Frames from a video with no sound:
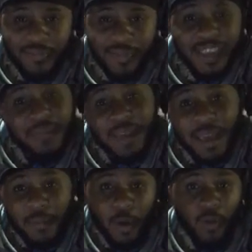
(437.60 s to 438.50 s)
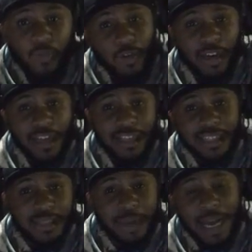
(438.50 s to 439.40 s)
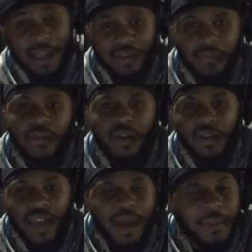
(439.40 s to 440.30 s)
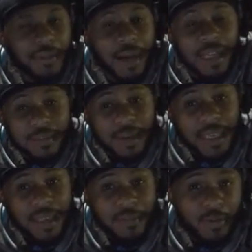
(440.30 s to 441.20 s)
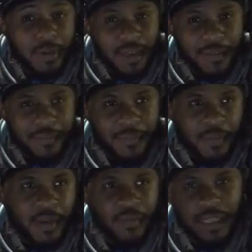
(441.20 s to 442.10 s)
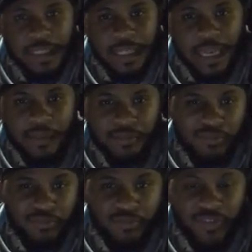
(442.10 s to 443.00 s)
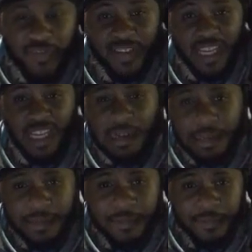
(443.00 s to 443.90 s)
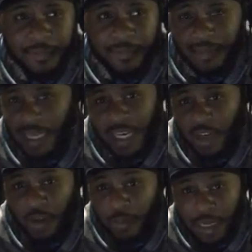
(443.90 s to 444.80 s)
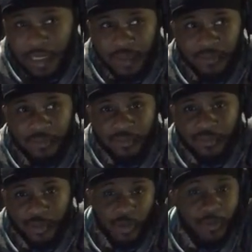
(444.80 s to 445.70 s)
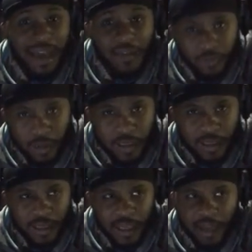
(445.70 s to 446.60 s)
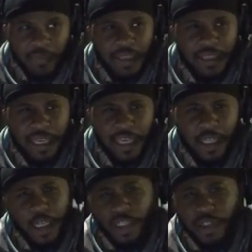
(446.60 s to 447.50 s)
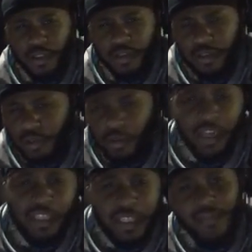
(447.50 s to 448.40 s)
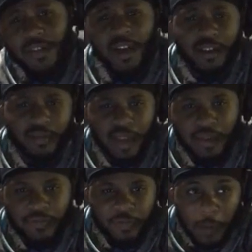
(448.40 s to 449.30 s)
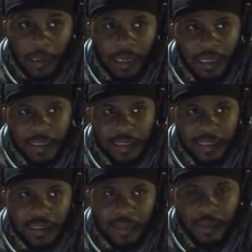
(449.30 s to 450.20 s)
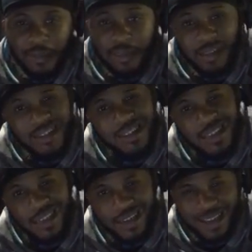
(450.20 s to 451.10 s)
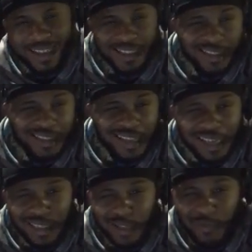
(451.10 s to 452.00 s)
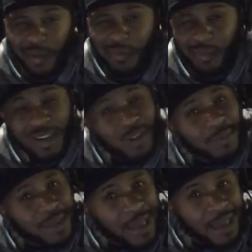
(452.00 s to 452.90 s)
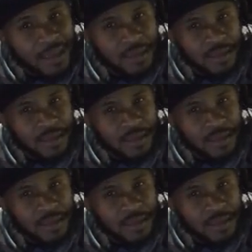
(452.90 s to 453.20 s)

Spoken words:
CPM, oh, 49 cents a mile. Okay, how many miles am I getting per week? If they saying 1,500, that ain't no money. Do the math on it. If they saying 2,700 at 49 cents, that may be $1,300. At the taxes, you might be bringing home nine.